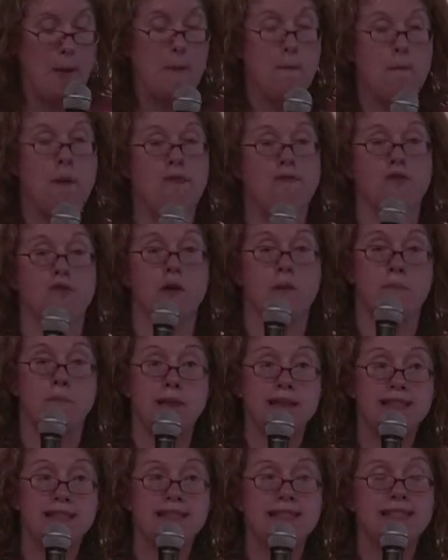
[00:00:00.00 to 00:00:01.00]
But for a
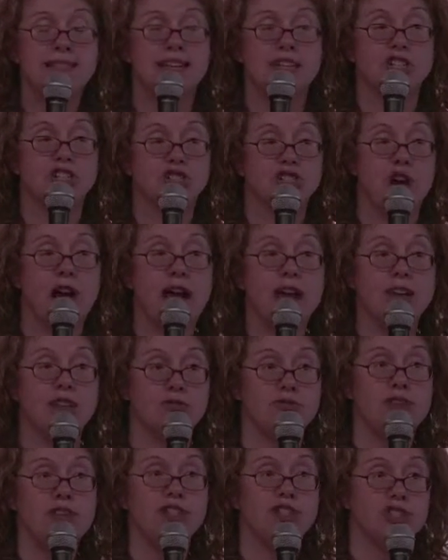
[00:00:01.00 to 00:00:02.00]
business that's trying
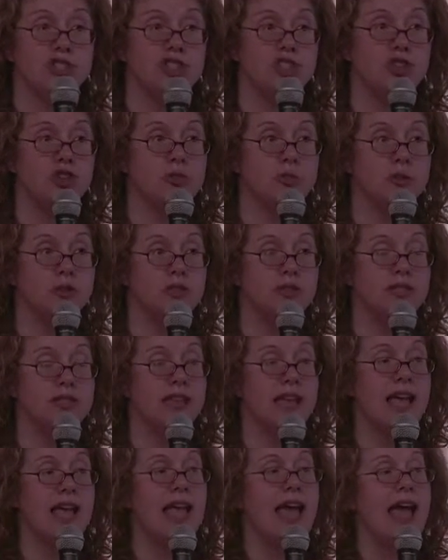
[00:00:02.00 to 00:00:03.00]
to reach
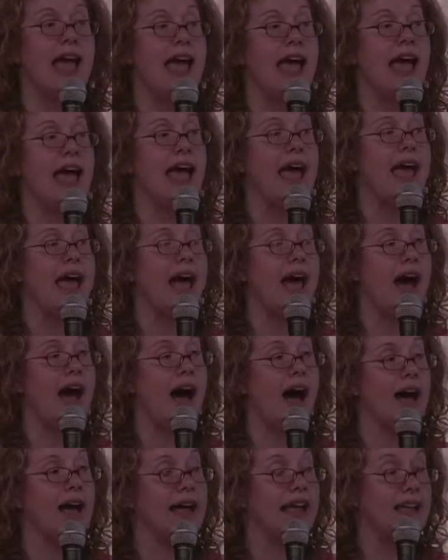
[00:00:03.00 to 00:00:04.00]
consumers
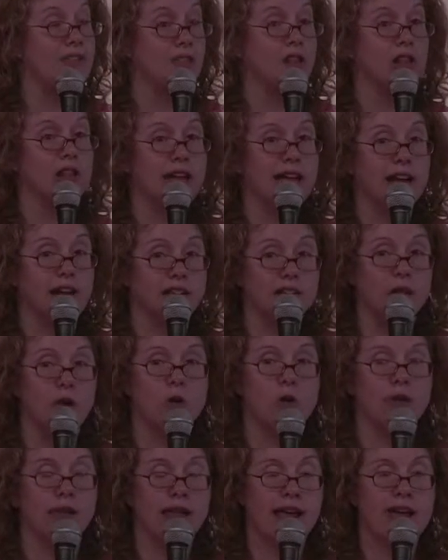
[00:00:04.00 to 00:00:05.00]
in a
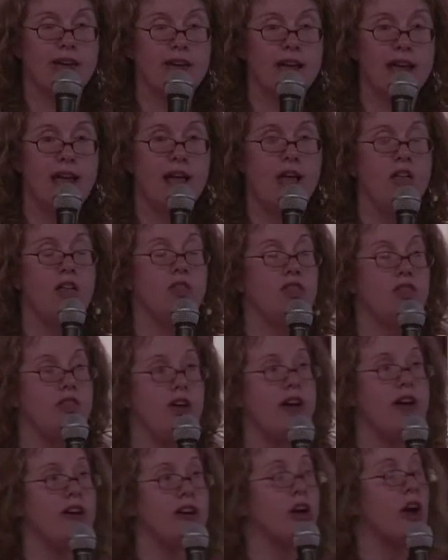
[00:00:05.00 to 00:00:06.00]
local area,
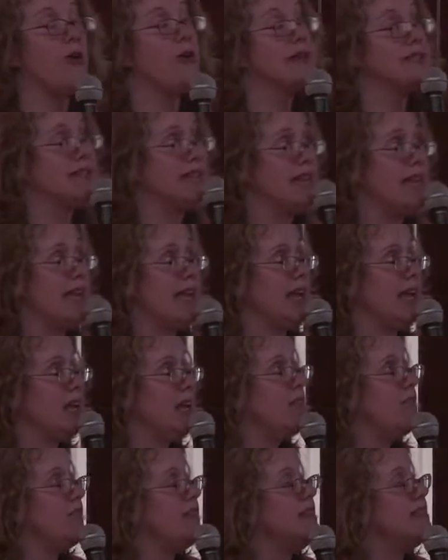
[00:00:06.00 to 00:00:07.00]
they're going to need
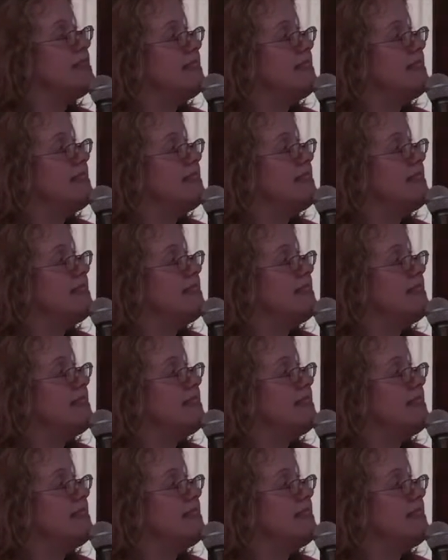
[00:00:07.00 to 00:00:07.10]
these